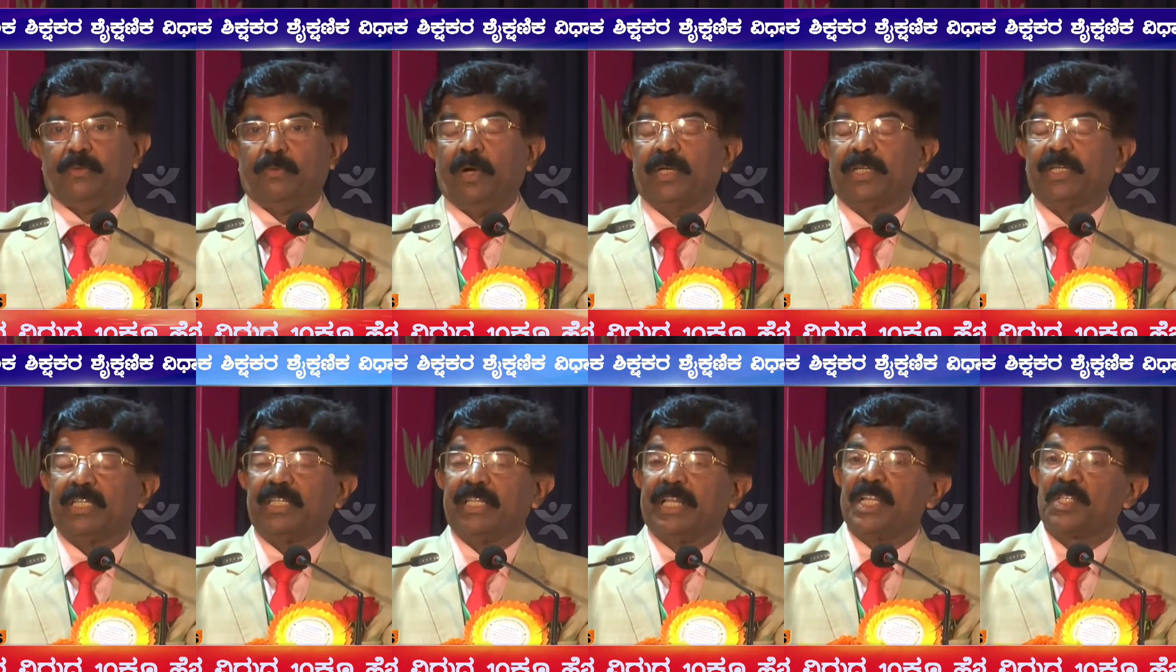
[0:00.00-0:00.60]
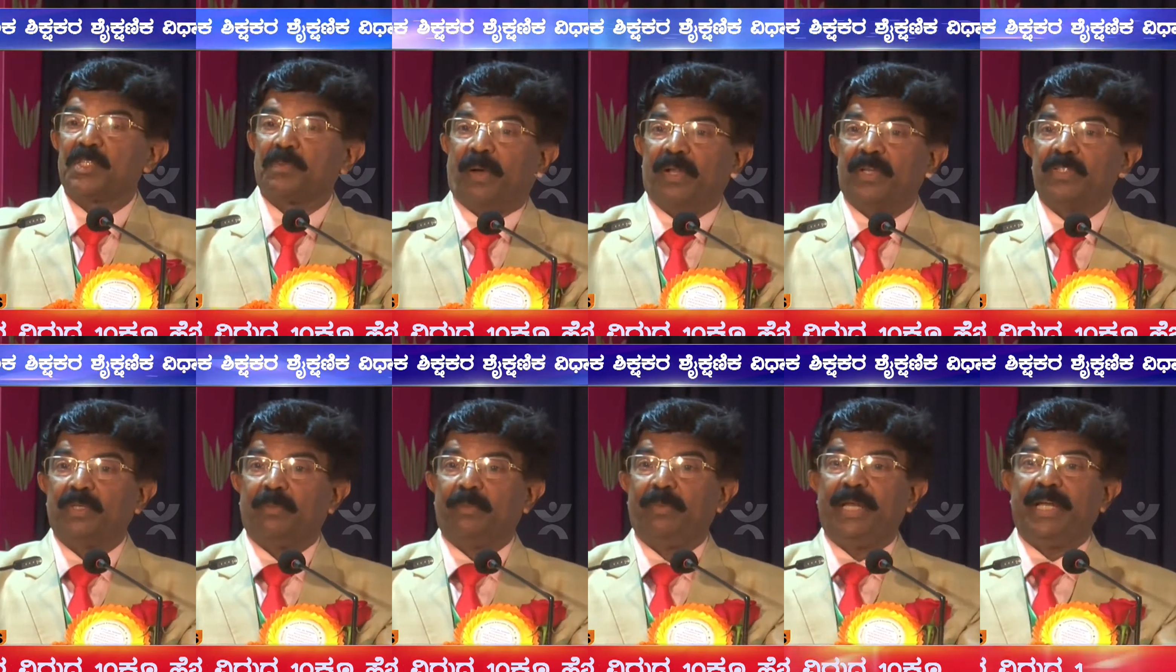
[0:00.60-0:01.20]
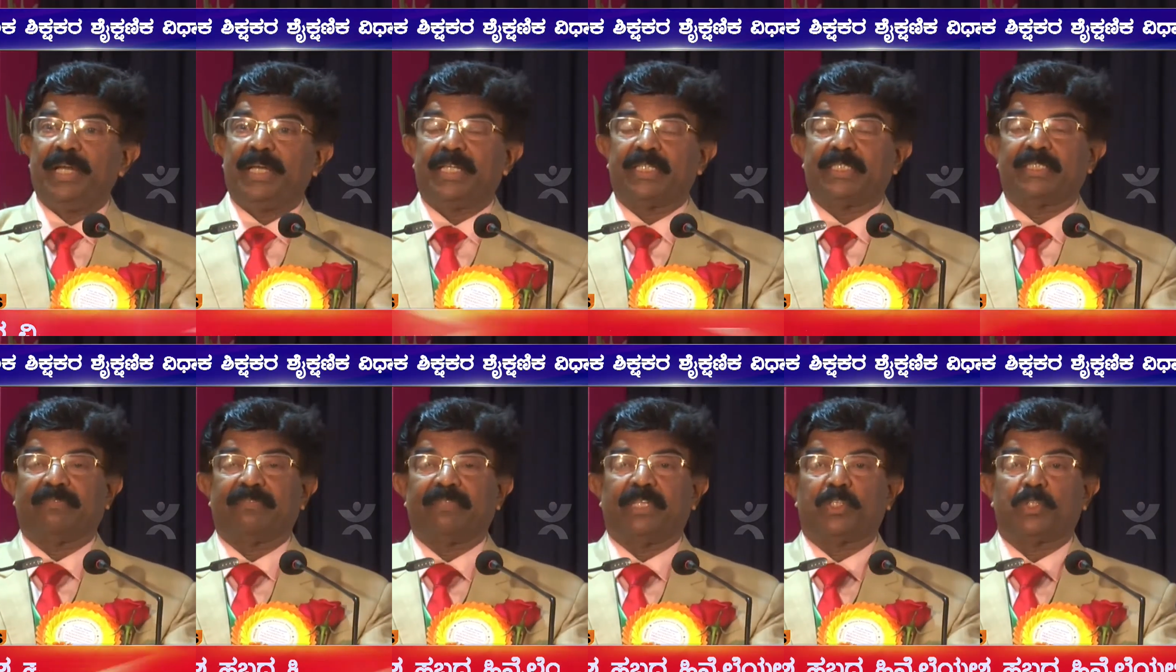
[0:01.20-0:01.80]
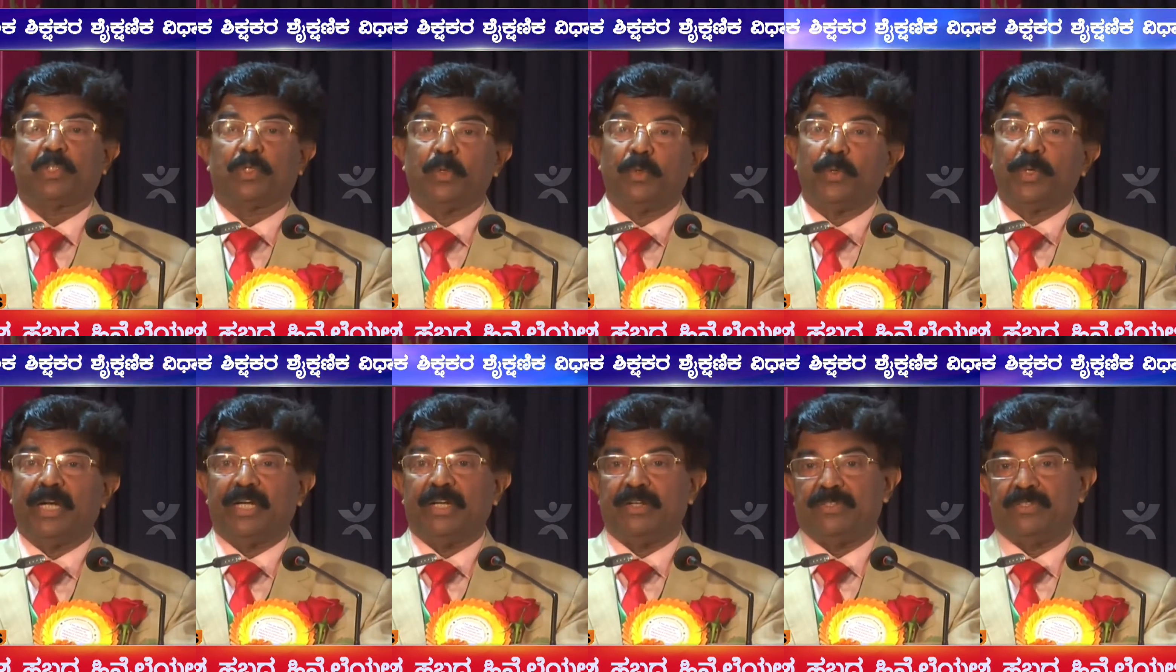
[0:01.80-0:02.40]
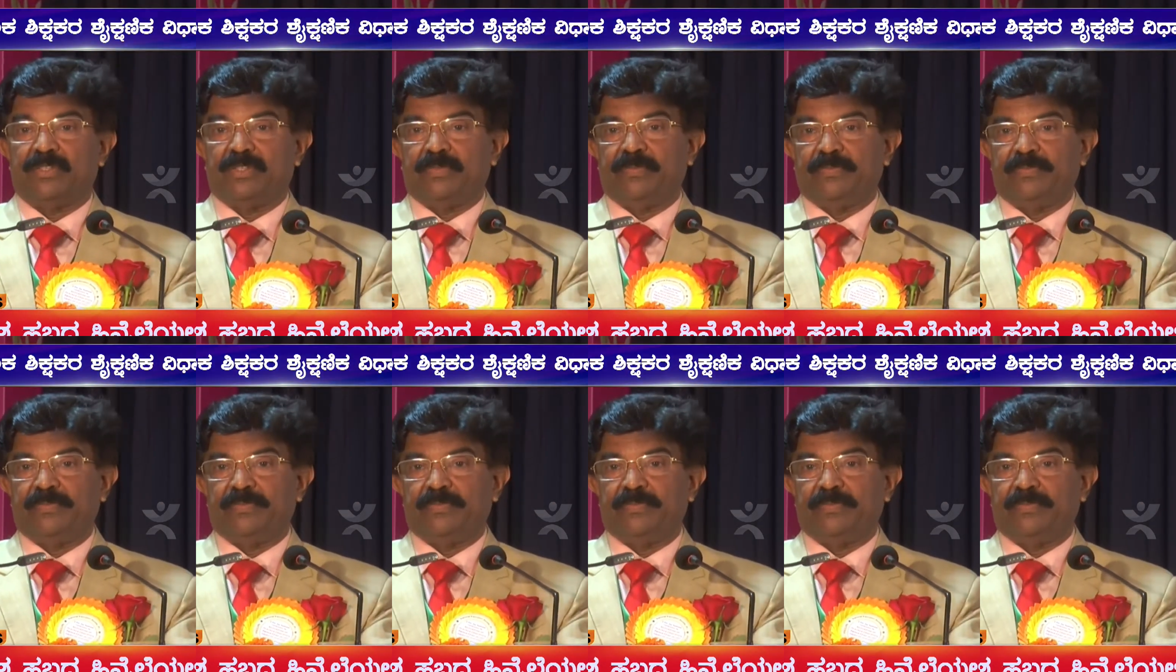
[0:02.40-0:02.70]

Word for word: What are the responsibilities of the students